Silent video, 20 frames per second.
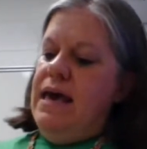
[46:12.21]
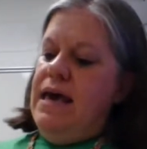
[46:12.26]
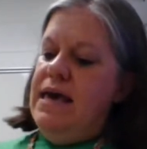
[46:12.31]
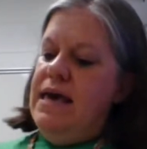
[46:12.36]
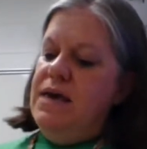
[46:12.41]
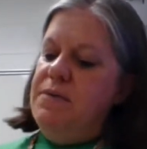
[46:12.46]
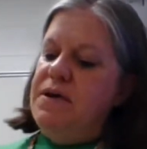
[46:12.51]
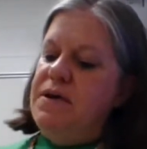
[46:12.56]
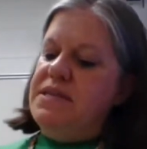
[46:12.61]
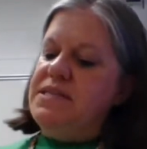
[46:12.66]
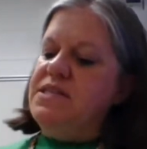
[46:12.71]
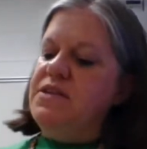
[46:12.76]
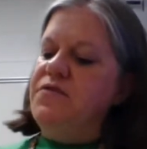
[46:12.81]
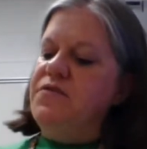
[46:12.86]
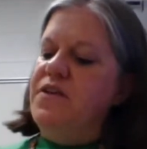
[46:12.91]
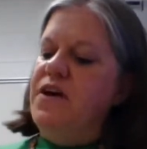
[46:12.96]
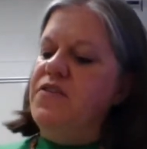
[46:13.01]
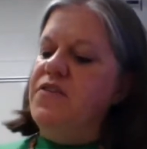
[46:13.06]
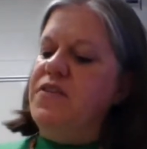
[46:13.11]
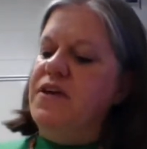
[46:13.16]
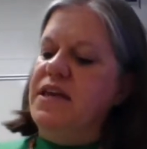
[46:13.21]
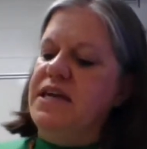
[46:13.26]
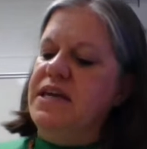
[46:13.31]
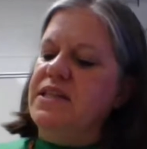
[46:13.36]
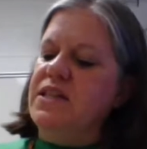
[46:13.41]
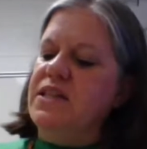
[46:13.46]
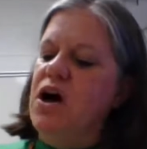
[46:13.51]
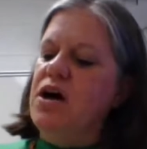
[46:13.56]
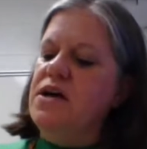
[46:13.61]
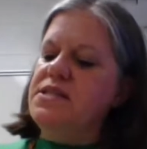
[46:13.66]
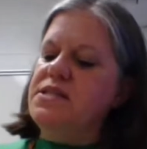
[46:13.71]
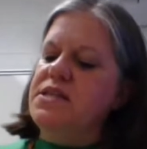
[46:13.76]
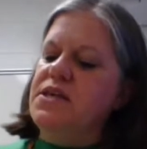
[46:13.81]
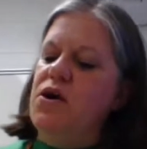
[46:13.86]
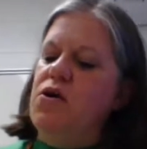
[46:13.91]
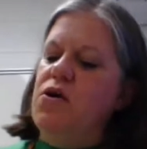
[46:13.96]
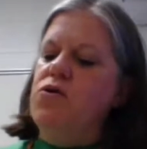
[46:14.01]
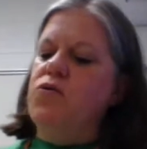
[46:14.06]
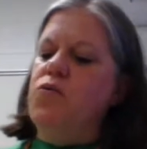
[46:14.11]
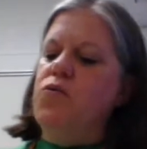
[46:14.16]
He must have felt that he had lost
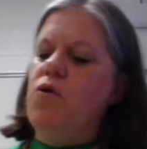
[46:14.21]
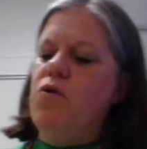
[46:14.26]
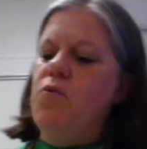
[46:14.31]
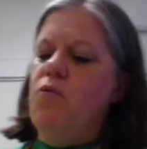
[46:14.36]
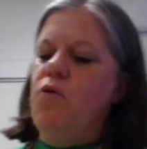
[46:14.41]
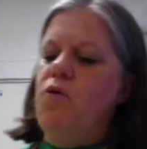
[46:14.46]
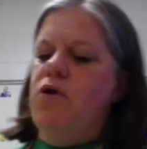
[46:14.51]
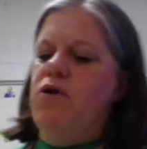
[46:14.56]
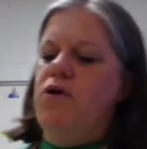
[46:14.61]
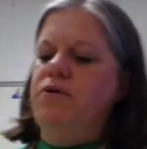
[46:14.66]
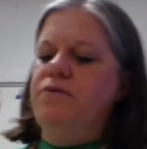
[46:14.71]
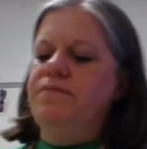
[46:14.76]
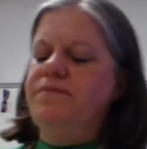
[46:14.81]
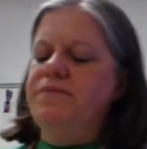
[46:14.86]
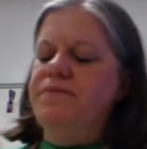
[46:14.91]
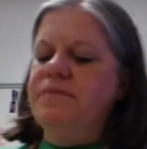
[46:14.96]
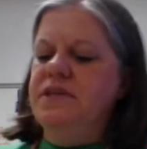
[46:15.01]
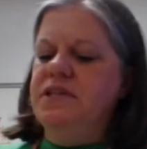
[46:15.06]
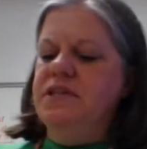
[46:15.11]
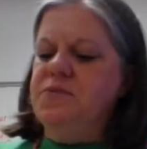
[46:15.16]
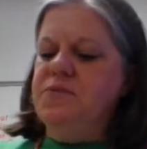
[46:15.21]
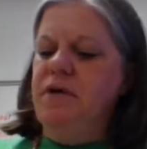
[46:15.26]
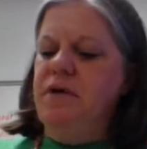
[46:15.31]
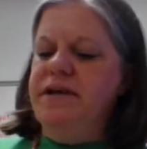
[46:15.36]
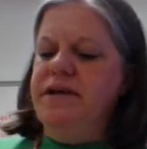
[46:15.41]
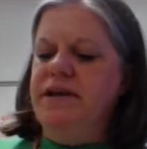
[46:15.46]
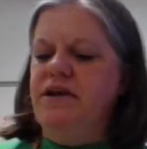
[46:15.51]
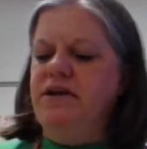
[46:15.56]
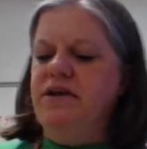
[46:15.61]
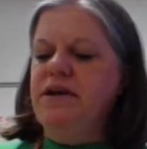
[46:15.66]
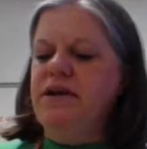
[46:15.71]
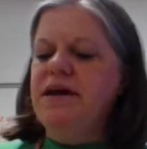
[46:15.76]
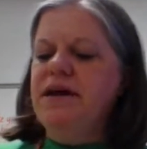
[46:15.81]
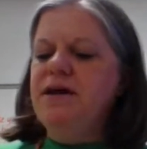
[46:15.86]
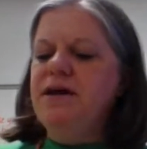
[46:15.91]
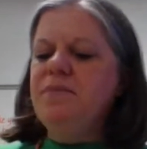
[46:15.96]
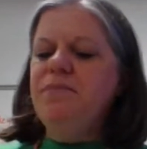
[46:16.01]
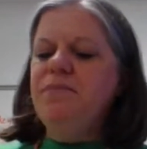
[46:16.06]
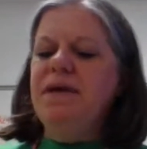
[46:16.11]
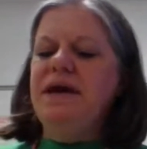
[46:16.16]
the old warm world. This part right here
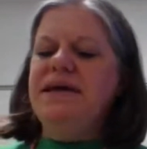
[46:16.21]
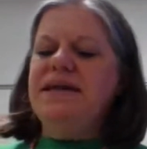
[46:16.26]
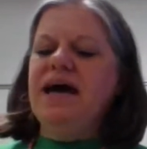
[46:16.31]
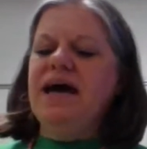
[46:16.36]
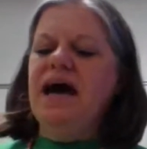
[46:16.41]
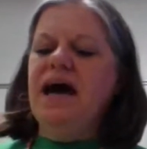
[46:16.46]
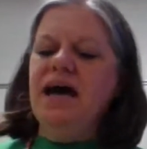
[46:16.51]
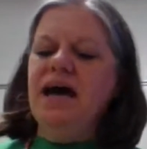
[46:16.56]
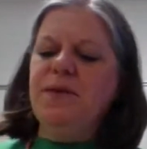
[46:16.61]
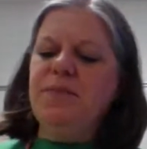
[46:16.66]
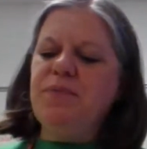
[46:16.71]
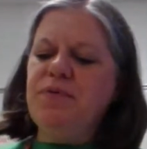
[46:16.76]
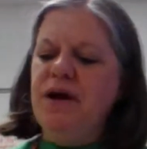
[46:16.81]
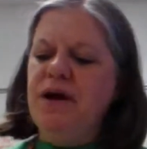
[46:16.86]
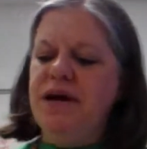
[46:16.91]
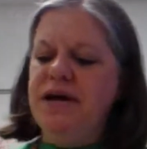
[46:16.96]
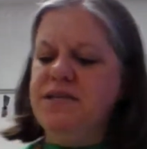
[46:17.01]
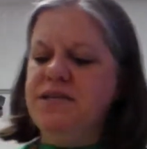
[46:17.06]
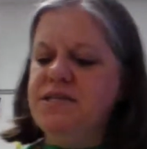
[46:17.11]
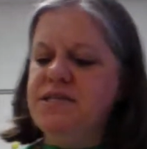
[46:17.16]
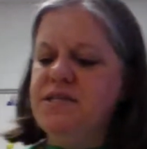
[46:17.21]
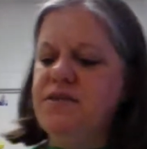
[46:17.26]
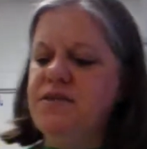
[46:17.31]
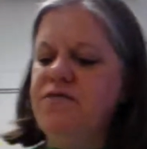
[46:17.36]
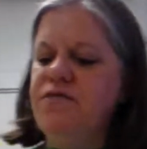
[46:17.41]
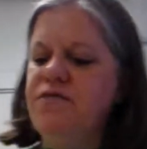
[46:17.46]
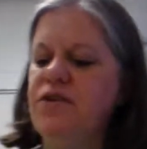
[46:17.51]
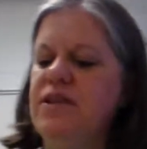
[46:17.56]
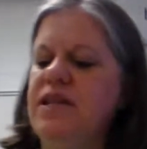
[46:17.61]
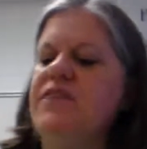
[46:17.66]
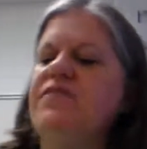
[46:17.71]
paid a high price for